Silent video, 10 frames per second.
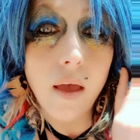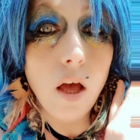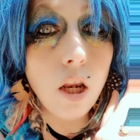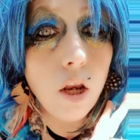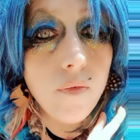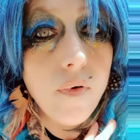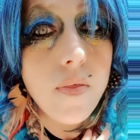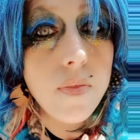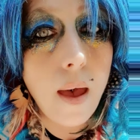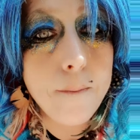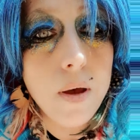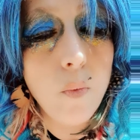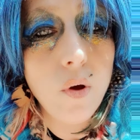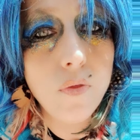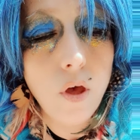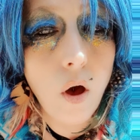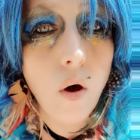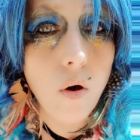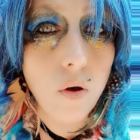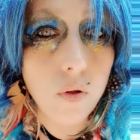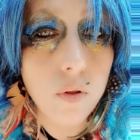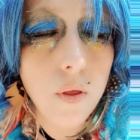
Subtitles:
Love them with your all.